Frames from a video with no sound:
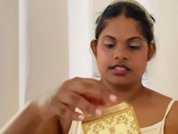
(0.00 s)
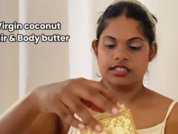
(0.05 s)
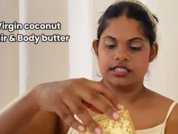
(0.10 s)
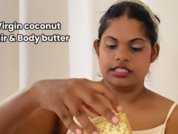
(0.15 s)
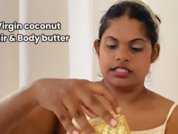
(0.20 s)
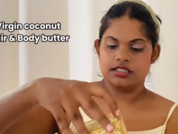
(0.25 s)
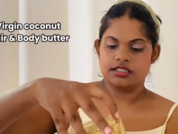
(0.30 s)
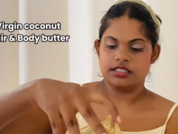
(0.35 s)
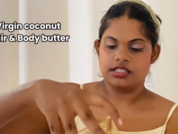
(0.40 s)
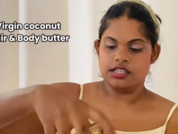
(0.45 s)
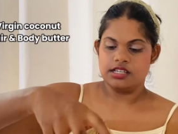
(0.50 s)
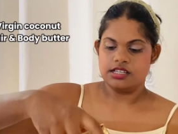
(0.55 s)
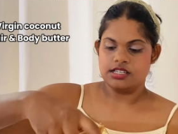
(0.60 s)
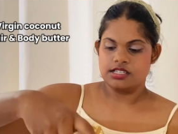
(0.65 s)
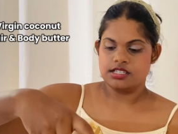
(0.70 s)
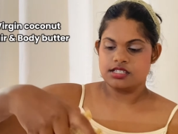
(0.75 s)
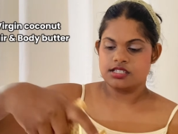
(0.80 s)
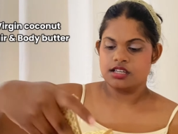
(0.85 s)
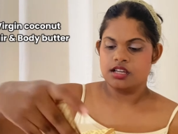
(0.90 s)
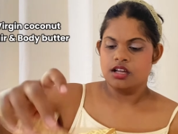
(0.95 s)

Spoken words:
It is